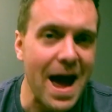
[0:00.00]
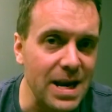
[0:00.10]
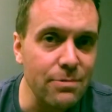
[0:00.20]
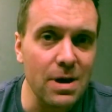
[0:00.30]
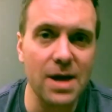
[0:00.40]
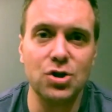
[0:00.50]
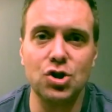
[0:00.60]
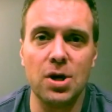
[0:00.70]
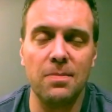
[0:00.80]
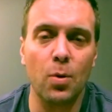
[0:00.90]
any
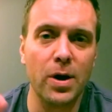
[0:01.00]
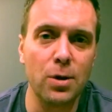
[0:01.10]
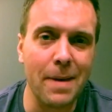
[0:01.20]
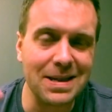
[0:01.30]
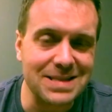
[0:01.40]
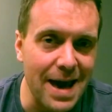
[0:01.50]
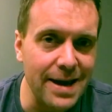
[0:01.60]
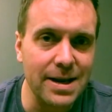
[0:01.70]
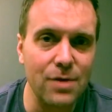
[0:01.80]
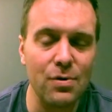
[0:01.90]
relationship, the way you
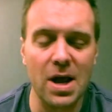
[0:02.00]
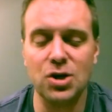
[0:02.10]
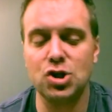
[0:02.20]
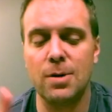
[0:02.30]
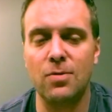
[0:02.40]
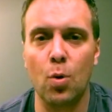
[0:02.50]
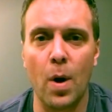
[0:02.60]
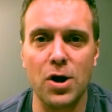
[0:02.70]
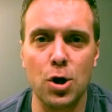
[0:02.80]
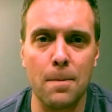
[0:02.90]
maintain any relationship, the
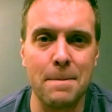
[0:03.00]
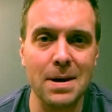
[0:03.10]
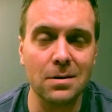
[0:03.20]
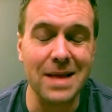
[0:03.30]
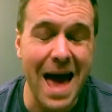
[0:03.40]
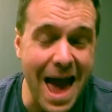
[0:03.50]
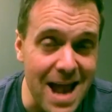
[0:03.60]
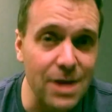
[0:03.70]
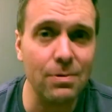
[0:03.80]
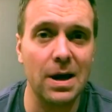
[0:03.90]
way you build
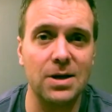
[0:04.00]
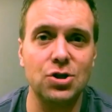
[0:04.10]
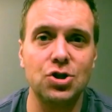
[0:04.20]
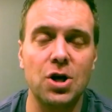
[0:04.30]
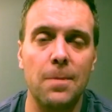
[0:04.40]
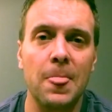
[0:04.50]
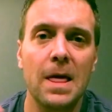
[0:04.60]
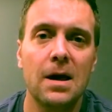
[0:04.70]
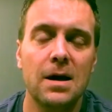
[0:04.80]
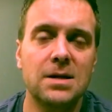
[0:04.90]
any relationship
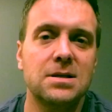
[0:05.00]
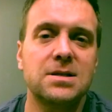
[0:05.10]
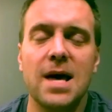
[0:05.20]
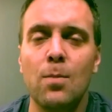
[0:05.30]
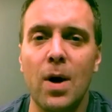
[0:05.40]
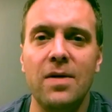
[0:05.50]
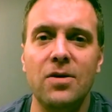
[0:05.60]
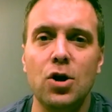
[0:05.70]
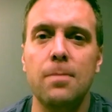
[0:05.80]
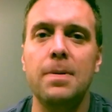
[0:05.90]
is the same way
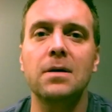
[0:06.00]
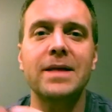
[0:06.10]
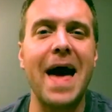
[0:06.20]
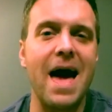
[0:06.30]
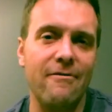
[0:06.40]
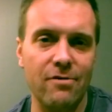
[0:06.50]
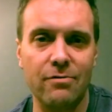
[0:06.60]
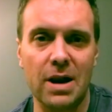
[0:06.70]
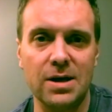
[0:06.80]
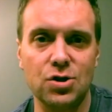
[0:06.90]
that you build every
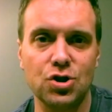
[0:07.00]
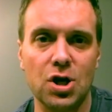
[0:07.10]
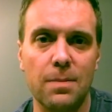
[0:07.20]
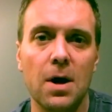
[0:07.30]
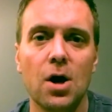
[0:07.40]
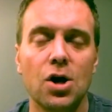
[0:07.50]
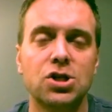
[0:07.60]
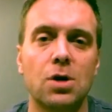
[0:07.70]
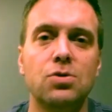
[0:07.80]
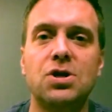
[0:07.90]
relationship.
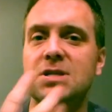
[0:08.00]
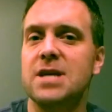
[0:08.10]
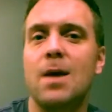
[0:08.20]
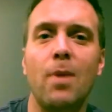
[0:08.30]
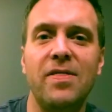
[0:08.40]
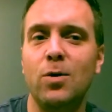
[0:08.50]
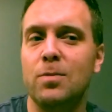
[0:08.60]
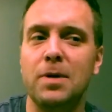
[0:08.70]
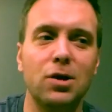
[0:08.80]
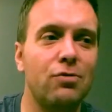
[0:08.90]
So the same way that you would
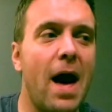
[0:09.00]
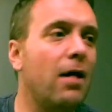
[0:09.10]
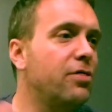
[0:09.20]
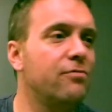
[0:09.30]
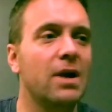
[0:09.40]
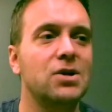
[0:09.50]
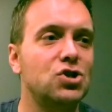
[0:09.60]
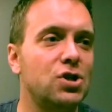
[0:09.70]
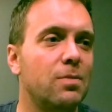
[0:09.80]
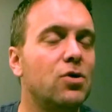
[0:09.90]
build a healthy
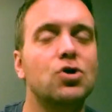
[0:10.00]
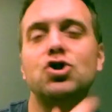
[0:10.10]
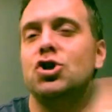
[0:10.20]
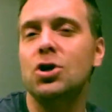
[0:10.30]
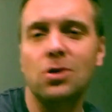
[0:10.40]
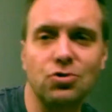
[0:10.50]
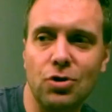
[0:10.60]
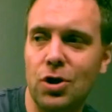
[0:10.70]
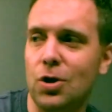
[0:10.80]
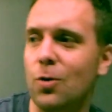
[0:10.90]
relationship with your
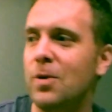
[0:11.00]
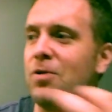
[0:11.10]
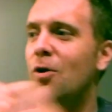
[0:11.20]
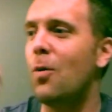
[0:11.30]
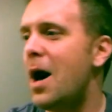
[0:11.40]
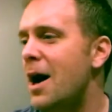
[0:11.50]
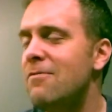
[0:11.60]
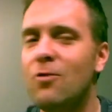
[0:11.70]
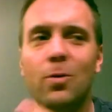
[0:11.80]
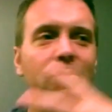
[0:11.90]
children or with your
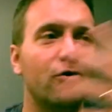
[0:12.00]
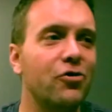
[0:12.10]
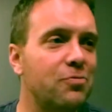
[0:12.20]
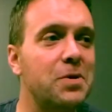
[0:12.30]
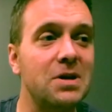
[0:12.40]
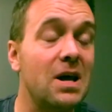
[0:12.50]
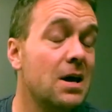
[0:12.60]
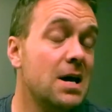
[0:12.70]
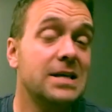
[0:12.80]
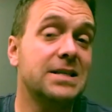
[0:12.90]
wife or with your husband
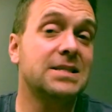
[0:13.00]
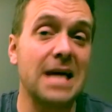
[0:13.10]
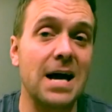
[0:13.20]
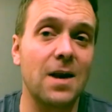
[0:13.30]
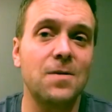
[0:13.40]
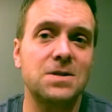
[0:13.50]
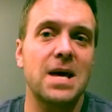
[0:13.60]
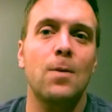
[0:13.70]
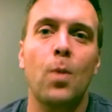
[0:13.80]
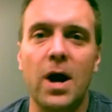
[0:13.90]
is exactly the
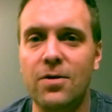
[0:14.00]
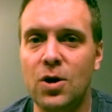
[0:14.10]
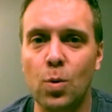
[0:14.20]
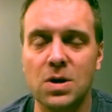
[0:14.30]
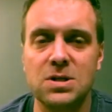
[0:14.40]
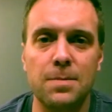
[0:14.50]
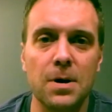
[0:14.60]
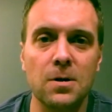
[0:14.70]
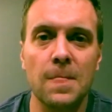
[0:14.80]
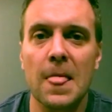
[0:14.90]
same way that you'd want to
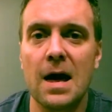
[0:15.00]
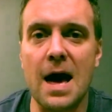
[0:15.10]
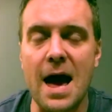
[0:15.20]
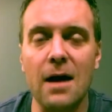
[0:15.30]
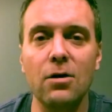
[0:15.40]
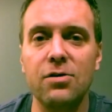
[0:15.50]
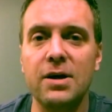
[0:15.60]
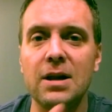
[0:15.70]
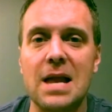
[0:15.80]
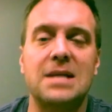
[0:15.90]
build a
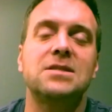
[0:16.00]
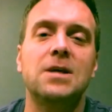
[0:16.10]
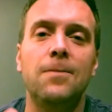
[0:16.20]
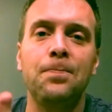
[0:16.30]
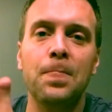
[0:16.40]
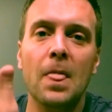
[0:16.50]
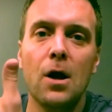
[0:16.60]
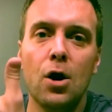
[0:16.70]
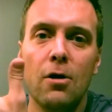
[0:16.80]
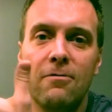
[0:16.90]
healthy, lasting,
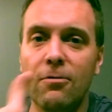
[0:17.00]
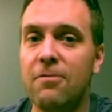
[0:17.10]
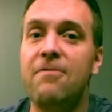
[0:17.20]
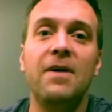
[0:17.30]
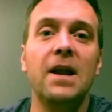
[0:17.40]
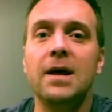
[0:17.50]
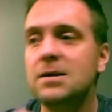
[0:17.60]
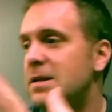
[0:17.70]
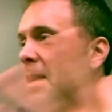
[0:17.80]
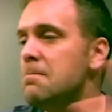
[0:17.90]

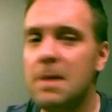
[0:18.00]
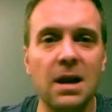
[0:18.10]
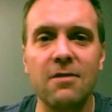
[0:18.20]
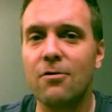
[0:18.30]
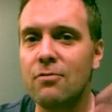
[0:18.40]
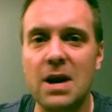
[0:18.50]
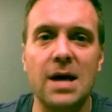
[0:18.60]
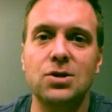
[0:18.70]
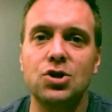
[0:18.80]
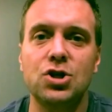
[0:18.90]
fulfilling, deep, meaningful
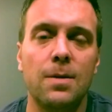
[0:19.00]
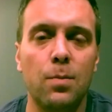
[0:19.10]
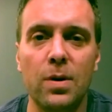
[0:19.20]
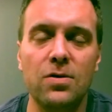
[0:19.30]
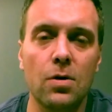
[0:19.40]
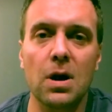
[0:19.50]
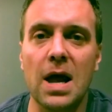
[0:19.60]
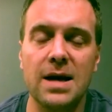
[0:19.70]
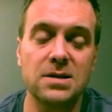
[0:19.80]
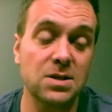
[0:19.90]
relationship with your
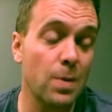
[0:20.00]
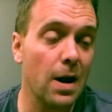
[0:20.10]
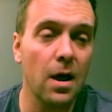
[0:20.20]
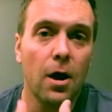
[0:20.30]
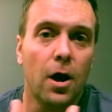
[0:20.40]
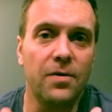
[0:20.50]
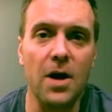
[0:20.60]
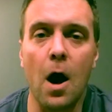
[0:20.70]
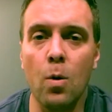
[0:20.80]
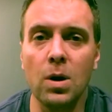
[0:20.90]
clients as well. And
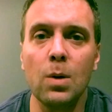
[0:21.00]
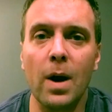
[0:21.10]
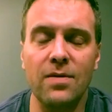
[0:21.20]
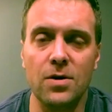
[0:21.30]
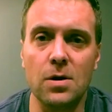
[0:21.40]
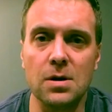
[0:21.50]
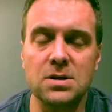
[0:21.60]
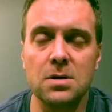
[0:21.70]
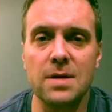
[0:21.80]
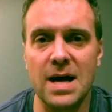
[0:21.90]
the only way that you can
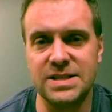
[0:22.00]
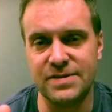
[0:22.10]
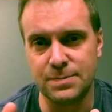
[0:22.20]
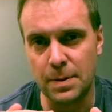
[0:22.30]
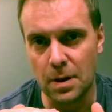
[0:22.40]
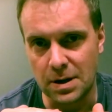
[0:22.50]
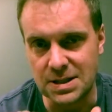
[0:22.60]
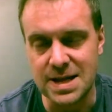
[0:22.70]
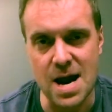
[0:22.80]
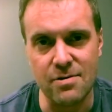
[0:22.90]
do that is if it's built on
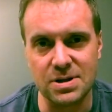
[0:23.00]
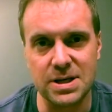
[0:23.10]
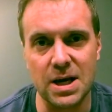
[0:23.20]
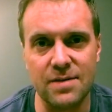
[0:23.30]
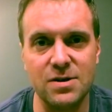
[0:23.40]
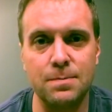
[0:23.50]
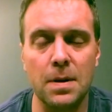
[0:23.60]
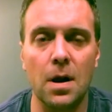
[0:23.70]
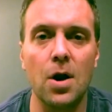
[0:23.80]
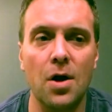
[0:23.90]
integrity and if it's
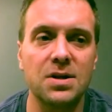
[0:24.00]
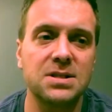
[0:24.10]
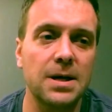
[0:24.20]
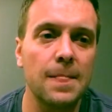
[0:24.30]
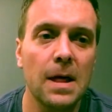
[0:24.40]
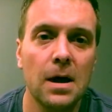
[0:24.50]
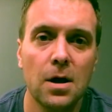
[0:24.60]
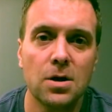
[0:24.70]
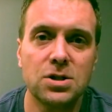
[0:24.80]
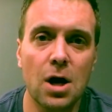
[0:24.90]
built on honesty.
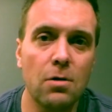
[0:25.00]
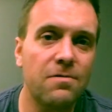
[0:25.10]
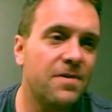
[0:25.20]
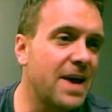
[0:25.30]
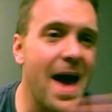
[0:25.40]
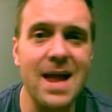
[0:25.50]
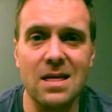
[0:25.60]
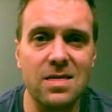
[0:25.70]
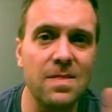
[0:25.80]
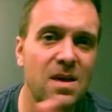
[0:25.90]
So forget
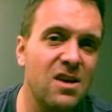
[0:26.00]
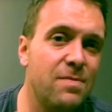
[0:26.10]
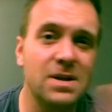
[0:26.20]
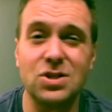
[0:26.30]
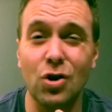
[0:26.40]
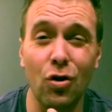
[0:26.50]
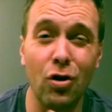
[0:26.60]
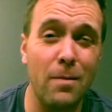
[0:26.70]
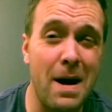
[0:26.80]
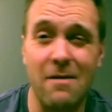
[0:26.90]
anything that you've been
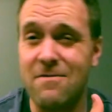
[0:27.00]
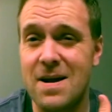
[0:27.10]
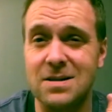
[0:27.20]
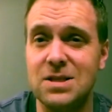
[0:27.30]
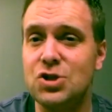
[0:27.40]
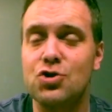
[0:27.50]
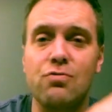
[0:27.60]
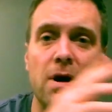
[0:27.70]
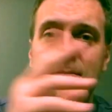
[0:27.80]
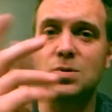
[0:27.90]
taught about fancy
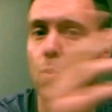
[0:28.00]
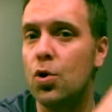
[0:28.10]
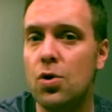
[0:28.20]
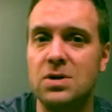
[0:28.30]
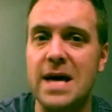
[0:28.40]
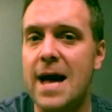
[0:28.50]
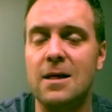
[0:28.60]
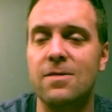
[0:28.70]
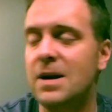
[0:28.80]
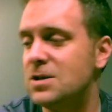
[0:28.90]
scripts, words,
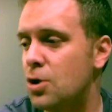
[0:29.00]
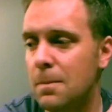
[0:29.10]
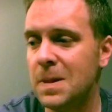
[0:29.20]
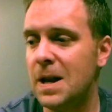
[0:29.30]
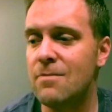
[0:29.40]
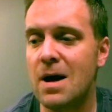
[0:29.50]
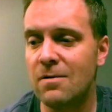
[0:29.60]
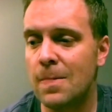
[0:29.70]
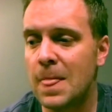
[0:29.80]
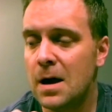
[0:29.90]
anything. It's completely
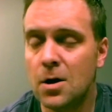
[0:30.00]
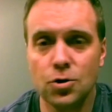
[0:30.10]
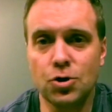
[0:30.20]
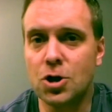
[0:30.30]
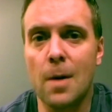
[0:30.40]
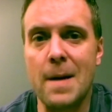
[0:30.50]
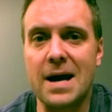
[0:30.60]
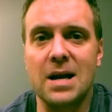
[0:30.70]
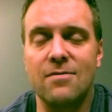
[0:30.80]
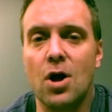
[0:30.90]
irrelevant. Just go
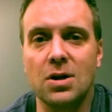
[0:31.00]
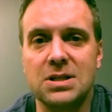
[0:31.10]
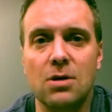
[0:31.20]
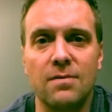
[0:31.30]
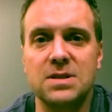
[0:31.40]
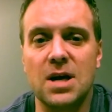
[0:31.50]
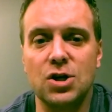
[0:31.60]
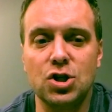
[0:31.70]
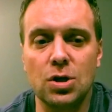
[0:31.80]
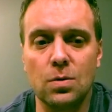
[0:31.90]
back and have an honest
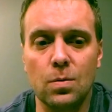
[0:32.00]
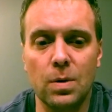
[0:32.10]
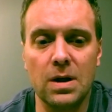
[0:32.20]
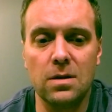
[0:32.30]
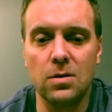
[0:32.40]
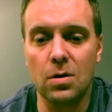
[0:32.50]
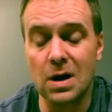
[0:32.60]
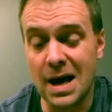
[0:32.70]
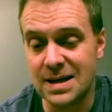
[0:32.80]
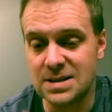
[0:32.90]
conversation with your
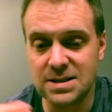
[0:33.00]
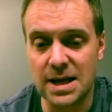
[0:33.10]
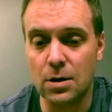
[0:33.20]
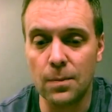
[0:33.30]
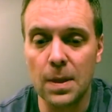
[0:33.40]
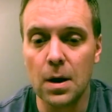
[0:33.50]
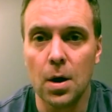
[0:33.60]
clients and say, look,